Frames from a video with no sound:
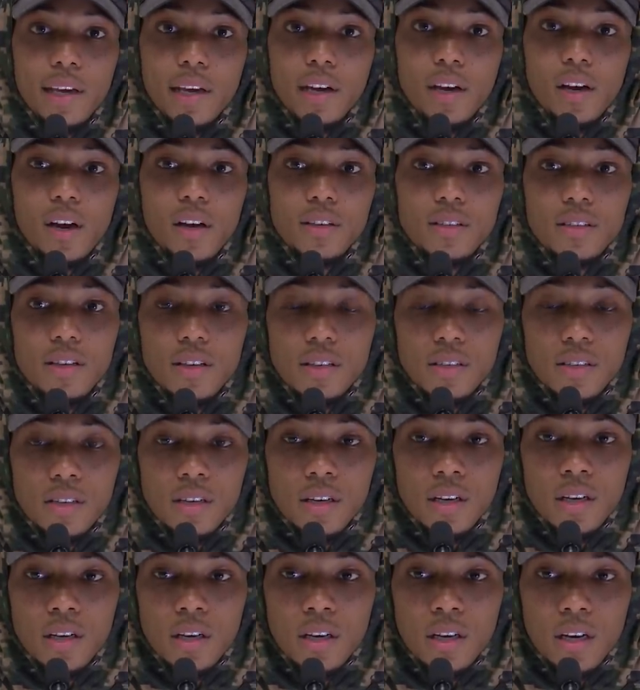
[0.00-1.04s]
It could cost us,
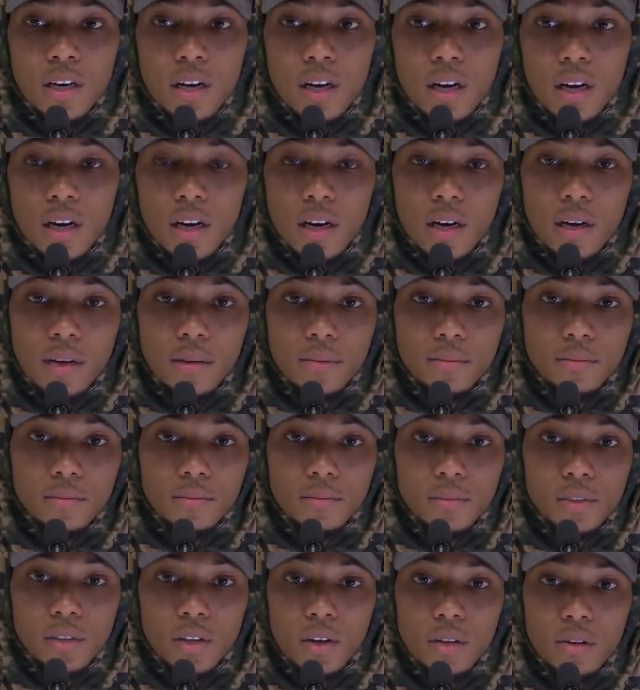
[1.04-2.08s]
um,
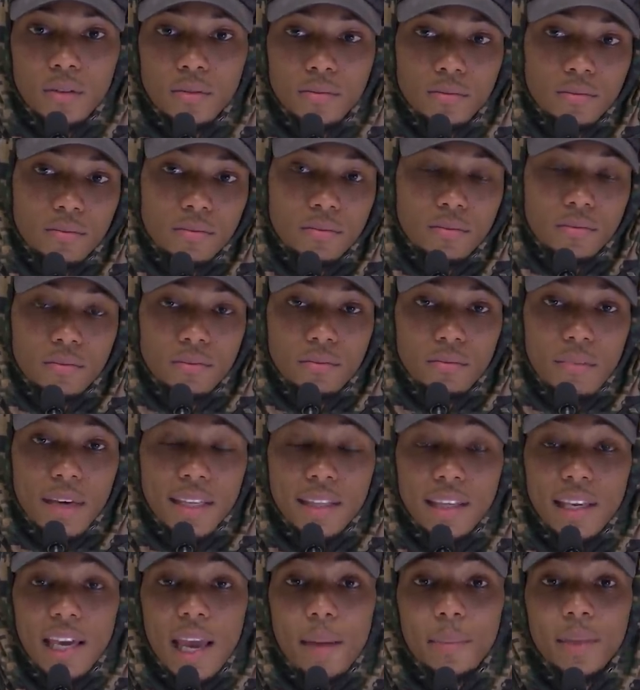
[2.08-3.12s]
you know,
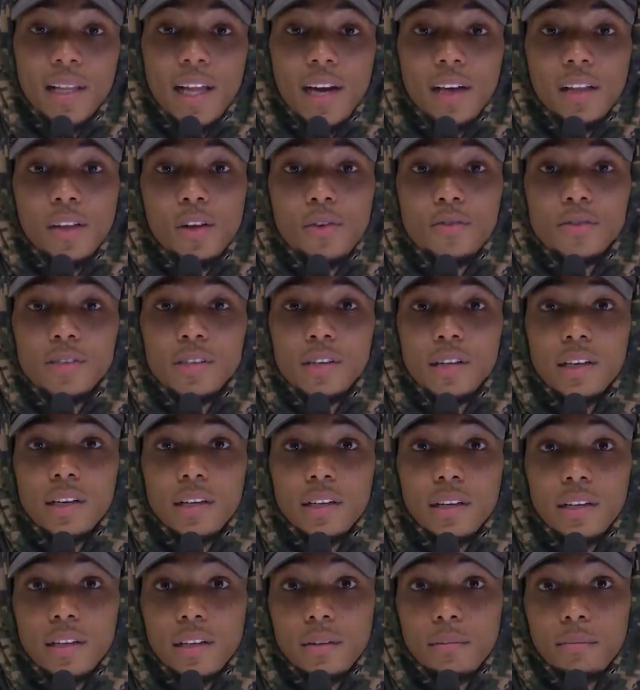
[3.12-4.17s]
make the game a lot closer and,
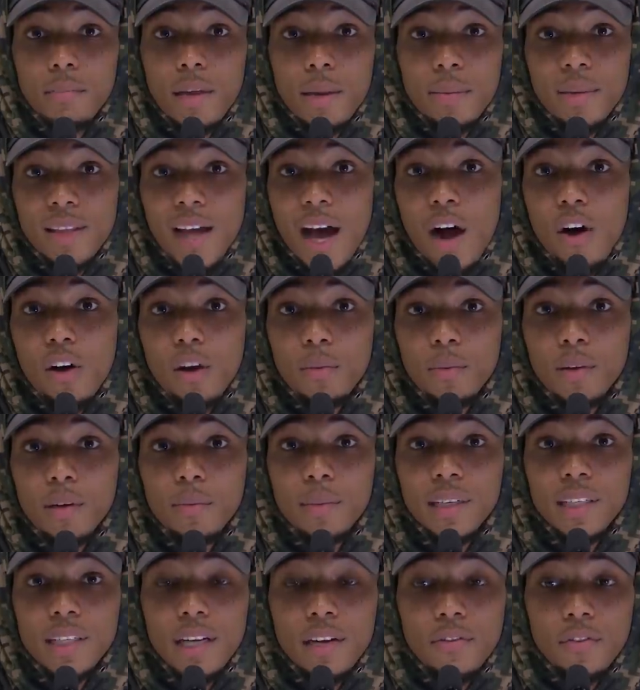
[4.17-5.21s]
and maybe the outcome
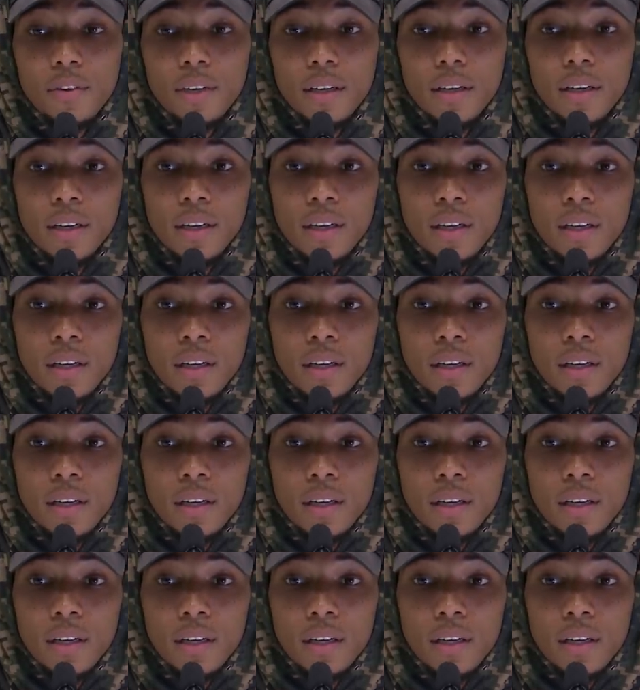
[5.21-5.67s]
could be different.